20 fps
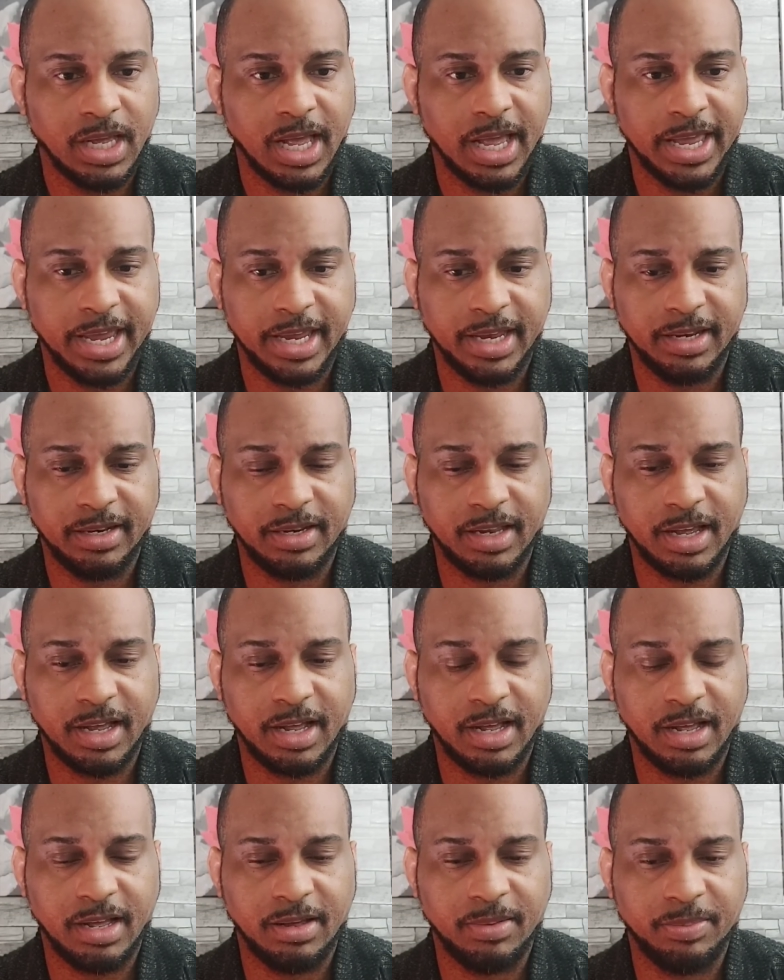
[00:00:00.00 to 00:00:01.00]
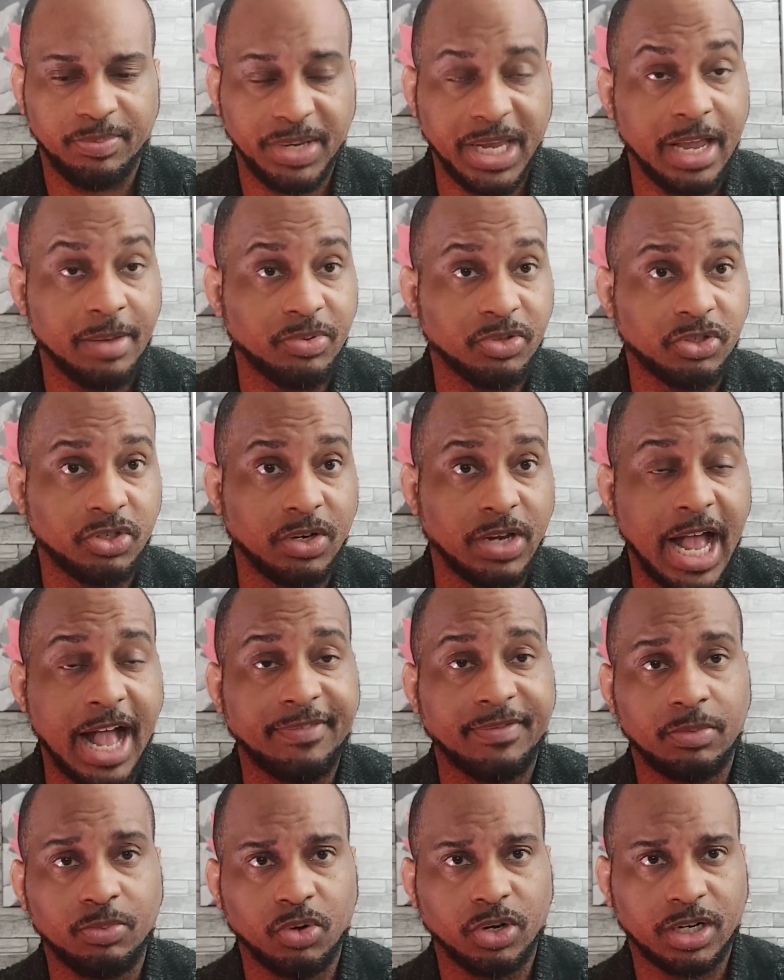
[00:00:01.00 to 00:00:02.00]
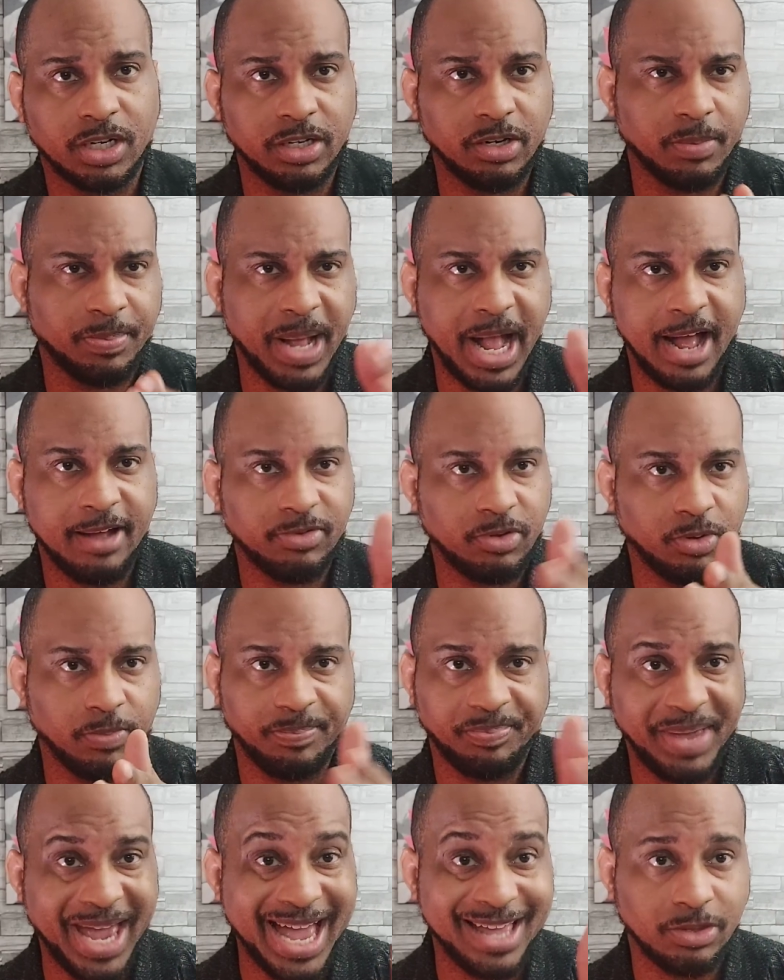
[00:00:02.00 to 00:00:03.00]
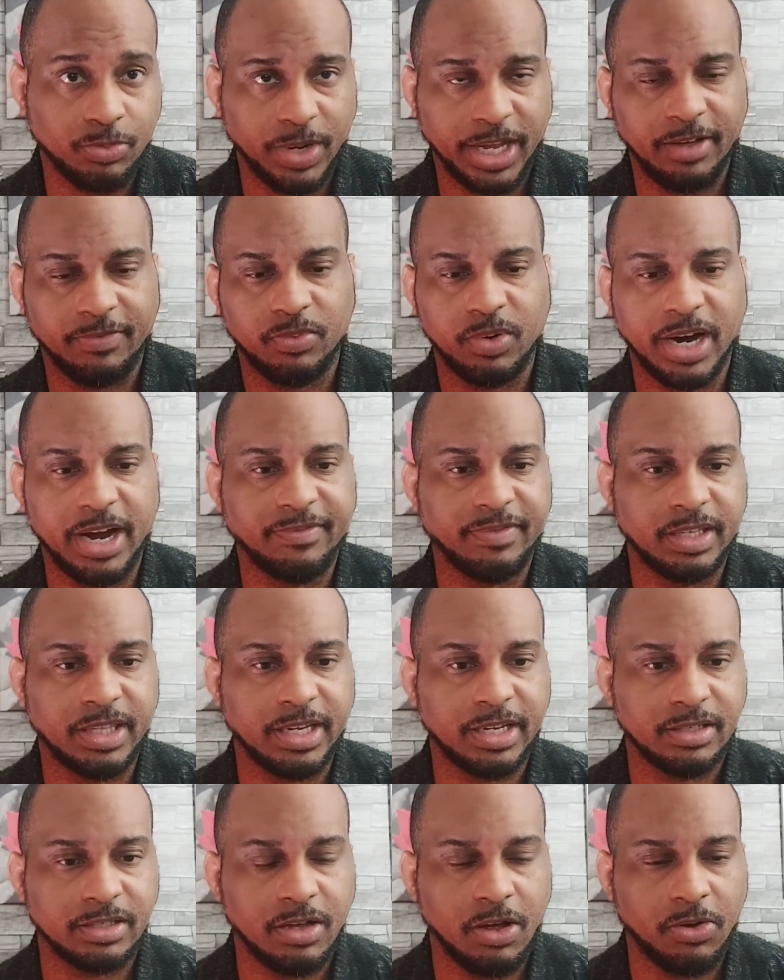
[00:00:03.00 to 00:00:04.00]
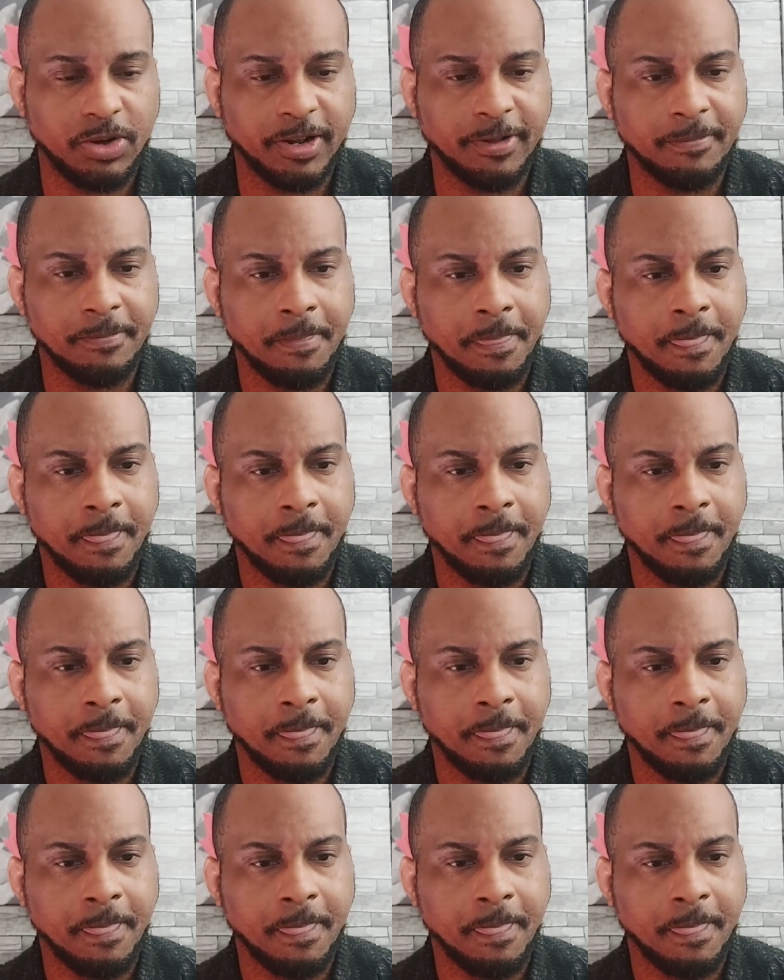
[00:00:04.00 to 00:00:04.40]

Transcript: and uh, uh be able to have a more clear path- pathway of where everything is going.